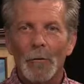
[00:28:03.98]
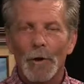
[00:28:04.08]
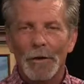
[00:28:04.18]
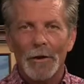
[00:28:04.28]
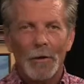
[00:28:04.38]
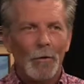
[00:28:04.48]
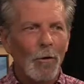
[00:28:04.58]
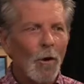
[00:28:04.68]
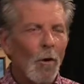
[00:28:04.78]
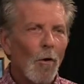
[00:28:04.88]
with you,
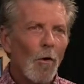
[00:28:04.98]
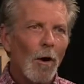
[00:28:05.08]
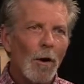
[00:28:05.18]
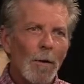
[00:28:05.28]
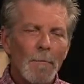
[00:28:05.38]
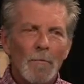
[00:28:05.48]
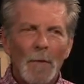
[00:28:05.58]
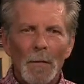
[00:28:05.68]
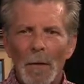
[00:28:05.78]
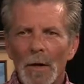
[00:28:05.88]
or
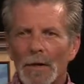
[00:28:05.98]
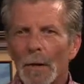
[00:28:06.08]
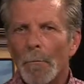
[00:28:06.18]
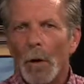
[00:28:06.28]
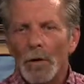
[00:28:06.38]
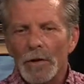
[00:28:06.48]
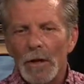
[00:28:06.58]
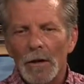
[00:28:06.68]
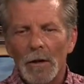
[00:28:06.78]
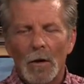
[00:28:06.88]
maybe it's a
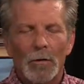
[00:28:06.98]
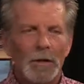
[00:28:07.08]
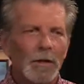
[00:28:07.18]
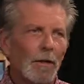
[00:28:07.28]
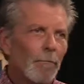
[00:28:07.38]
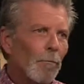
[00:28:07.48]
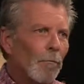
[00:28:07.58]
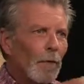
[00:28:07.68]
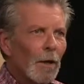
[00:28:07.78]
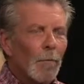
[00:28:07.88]
post-it note
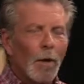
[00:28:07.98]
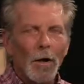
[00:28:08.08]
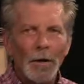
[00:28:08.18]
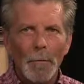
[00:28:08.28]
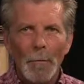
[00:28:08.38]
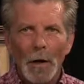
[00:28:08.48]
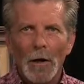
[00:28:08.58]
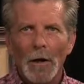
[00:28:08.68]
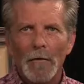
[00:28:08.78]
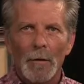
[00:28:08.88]
you put on the
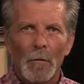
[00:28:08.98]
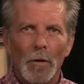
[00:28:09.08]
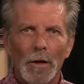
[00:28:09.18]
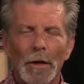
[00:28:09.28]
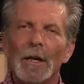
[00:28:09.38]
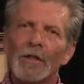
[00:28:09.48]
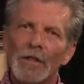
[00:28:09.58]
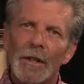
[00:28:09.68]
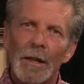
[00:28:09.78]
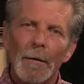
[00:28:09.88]
mirror every morning that you
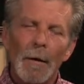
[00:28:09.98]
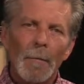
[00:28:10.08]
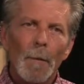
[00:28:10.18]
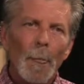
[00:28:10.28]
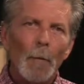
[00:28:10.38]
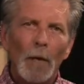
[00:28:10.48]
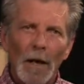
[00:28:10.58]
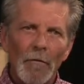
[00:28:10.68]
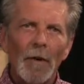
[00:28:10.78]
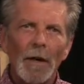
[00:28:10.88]
see.
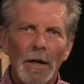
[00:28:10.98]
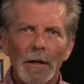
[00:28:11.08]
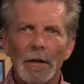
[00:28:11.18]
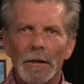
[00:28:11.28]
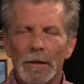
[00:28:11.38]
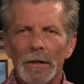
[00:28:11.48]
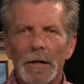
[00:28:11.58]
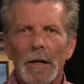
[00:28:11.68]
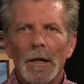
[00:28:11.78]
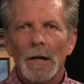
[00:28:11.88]
Whatever it is
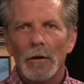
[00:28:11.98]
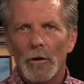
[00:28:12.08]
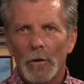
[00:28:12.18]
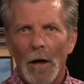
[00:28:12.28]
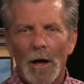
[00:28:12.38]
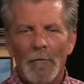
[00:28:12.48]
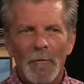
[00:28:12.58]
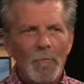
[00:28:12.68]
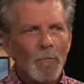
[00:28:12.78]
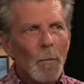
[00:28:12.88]
in your life,
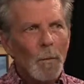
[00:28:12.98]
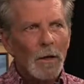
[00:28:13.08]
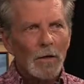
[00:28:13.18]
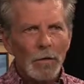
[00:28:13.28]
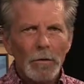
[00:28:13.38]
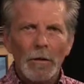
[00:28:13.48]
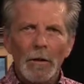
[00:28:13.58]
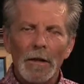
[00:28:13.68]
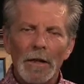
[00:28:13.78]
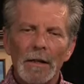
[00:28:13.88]
do
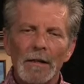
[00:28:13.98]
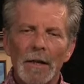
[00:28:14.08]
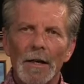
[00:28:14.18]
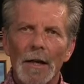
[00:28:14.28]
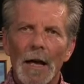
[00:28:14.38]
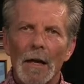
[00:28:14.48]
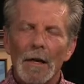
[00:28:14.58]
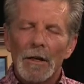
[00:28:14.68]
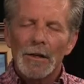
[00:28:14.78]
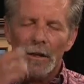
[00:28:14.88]
little things like that
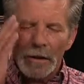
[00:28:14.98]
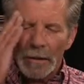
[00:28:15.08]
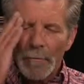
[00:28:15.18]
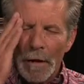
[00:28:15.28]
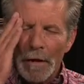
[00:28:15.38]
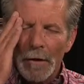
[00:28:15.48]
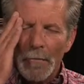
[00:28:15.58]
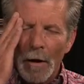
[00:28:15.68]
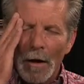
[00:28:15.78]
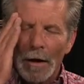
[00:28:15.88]
just to make your
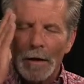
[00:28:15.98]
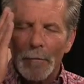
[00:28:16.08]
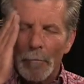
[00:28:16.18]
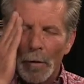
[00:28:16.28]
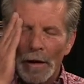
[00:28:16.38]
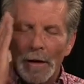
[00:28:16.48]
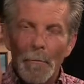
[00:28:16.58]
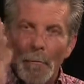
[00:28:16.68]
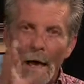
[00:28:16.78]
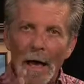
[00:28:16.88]
mind, bring
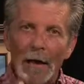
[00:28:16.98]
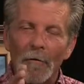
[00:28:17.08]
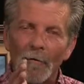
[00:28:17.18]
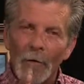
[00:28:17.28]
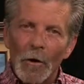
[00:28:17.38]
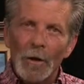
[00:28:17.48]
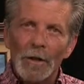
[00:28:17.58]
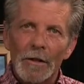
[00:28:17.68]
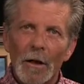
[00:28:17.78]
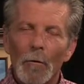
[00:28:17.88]
them back and
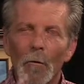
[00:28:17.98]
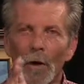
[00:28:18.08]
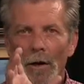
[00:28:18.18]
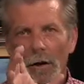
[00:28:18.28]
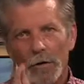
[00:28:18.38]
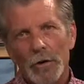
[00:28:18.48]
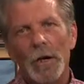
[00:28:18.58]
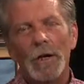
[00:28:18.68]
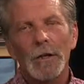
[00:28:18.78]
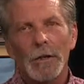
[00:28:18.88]
focus on what you're
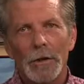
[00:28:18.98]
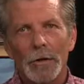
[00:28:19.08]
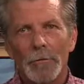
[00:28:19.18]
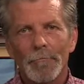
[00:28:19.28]
trying to do.